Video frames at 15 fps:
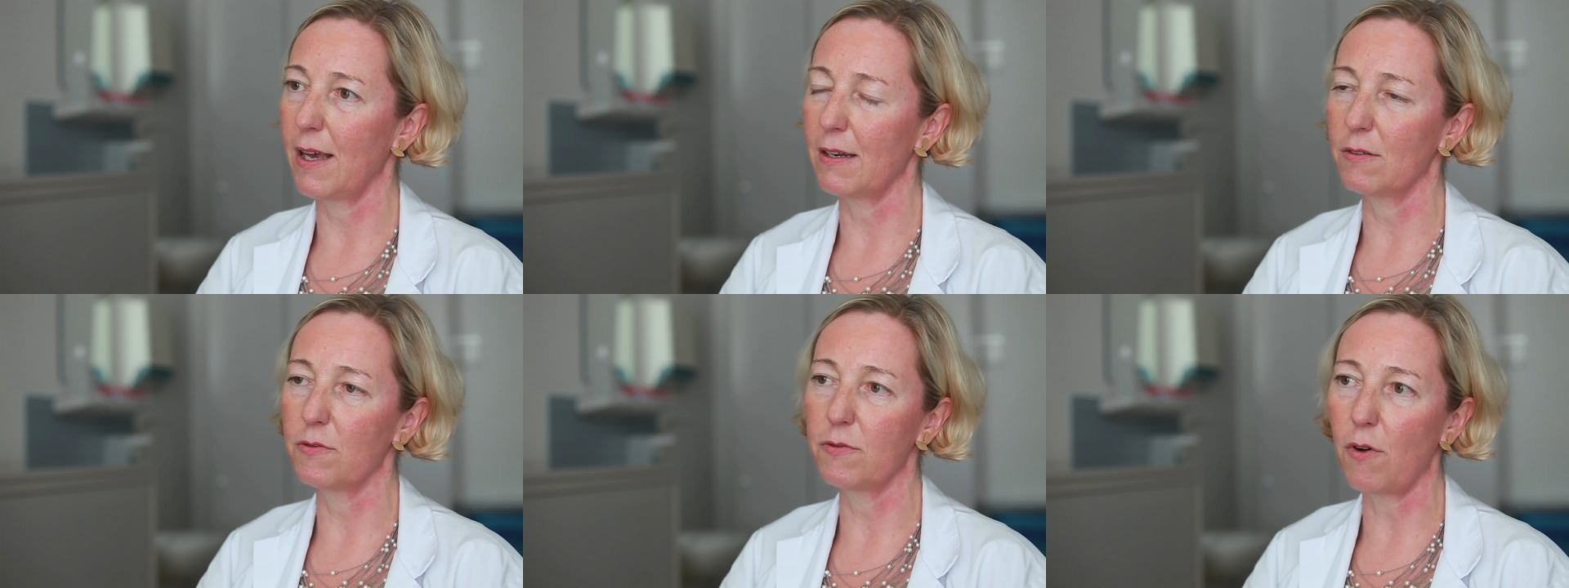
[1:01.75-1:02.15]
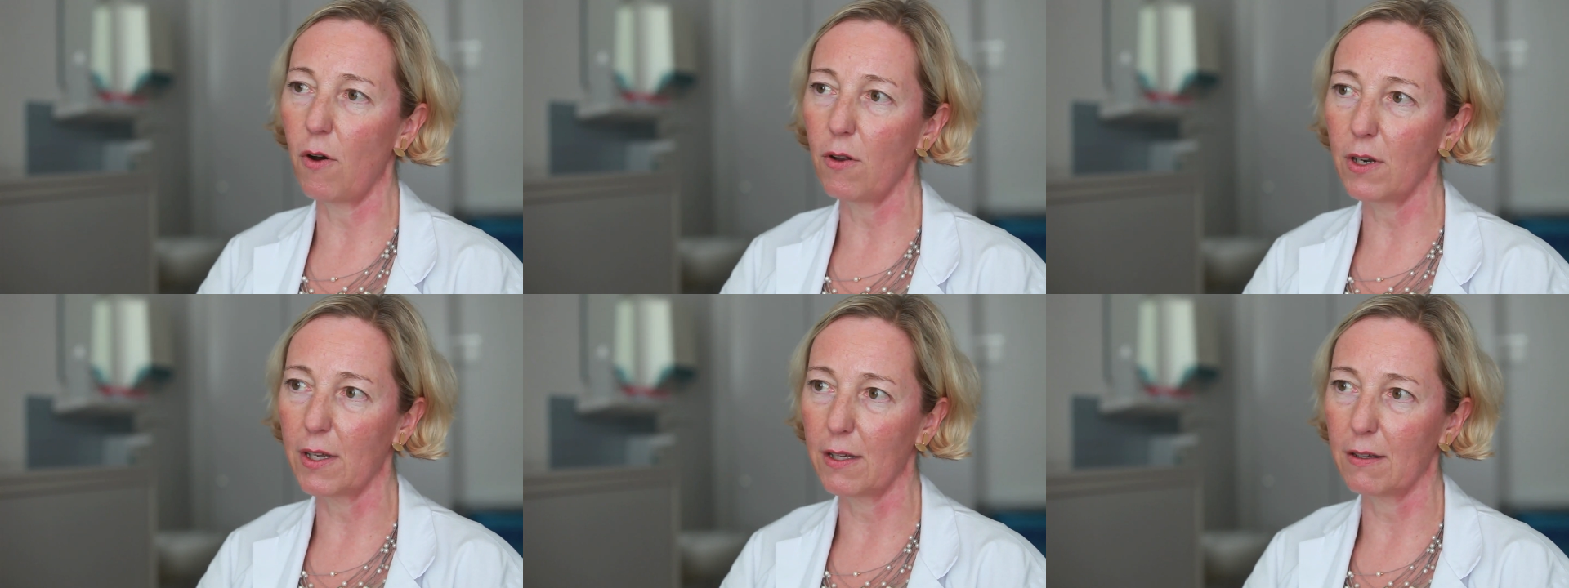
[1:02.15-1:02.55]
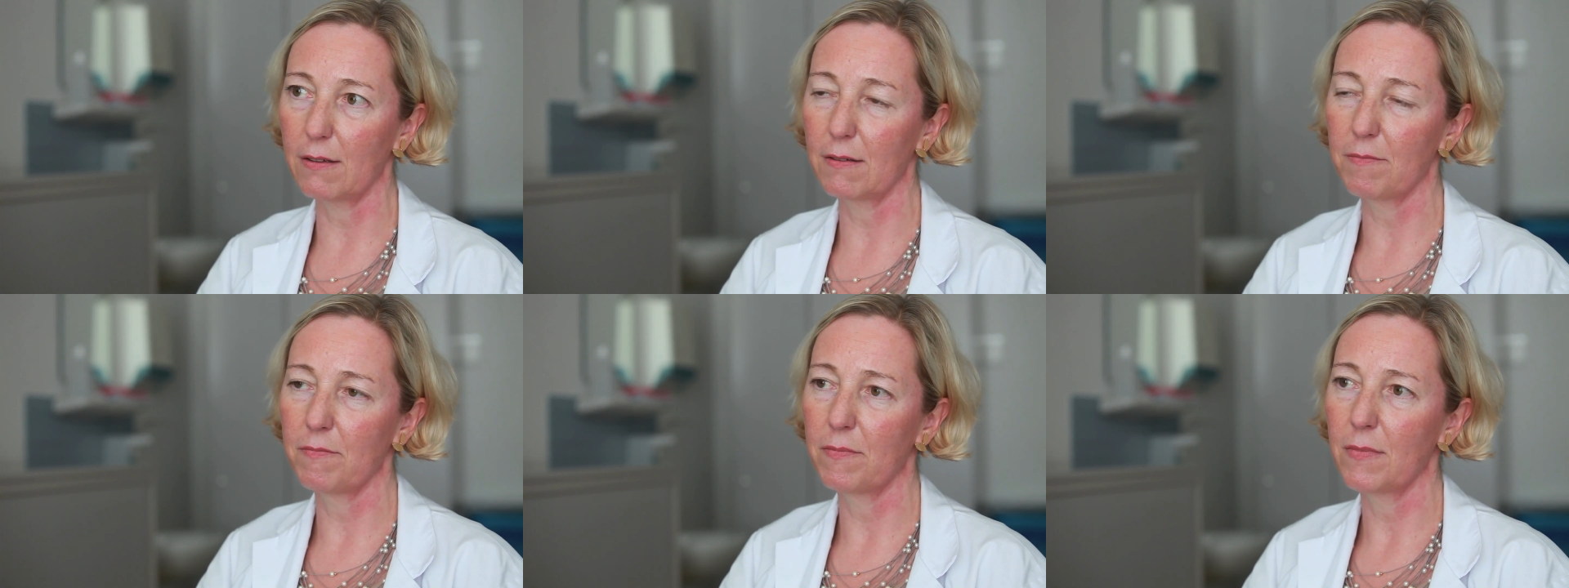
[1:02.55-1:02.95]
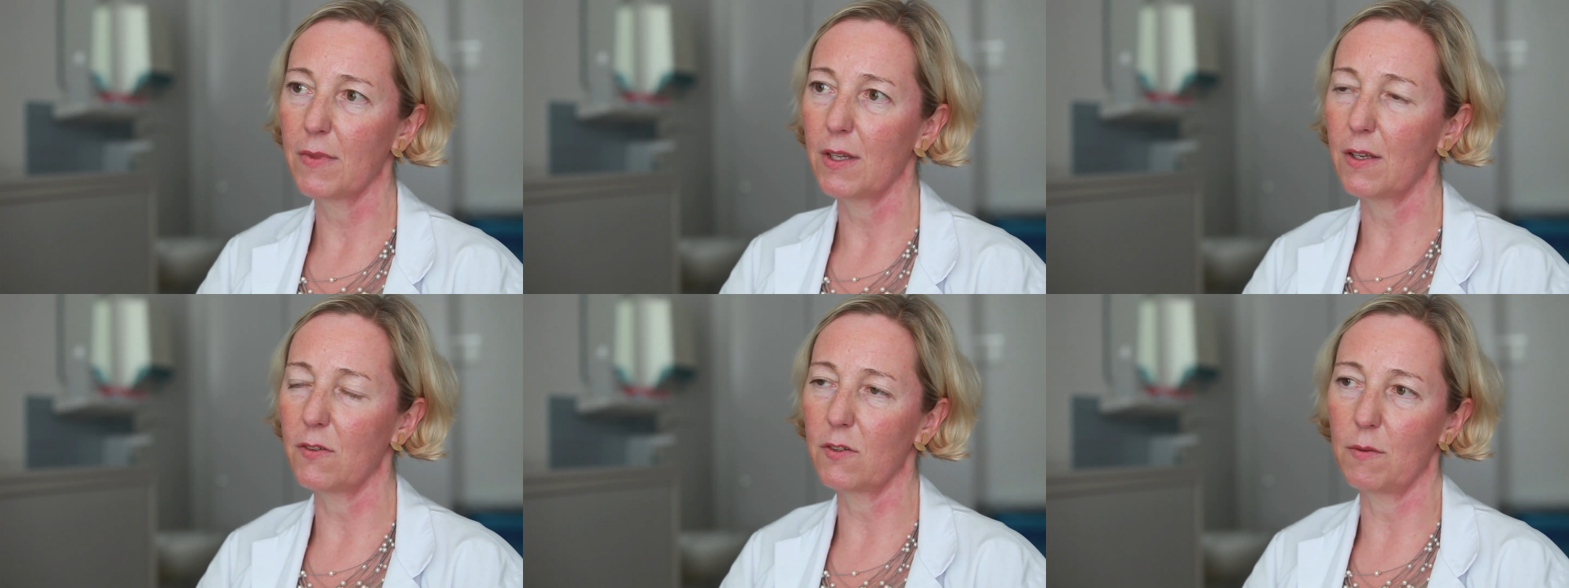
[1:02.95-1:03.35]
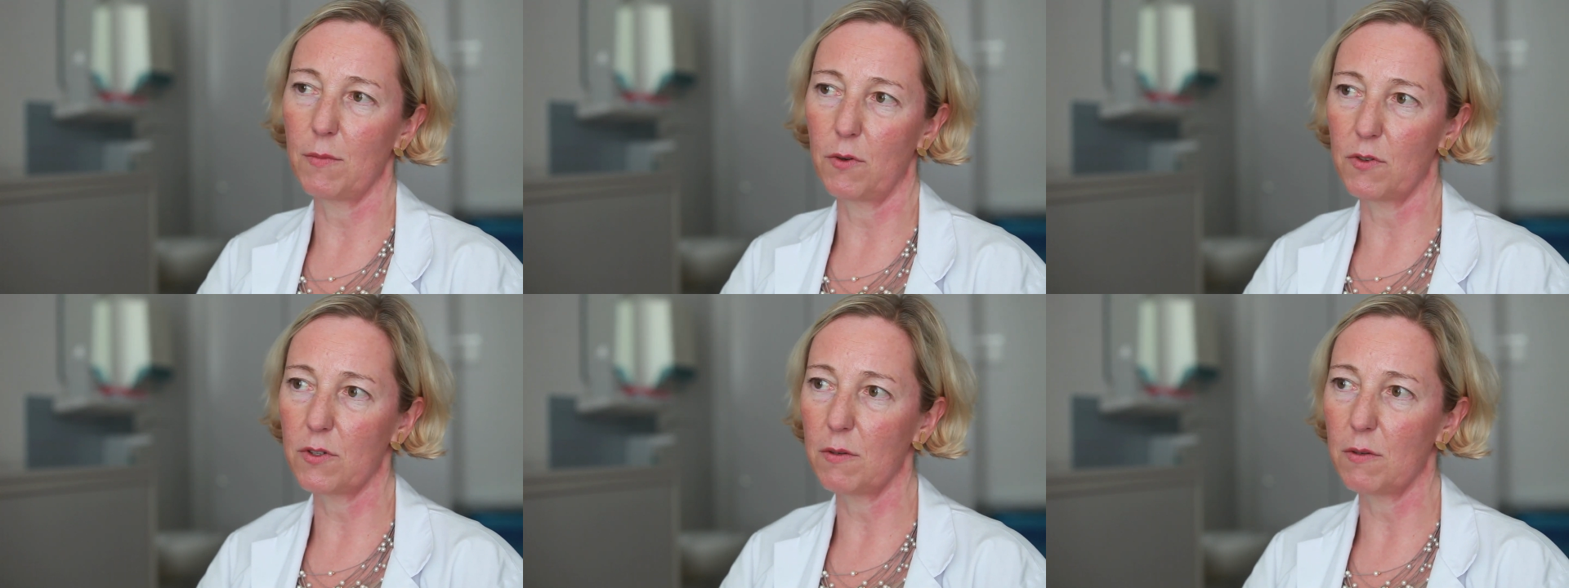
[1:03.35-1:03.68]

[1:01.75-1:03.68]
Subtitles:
and falling is the most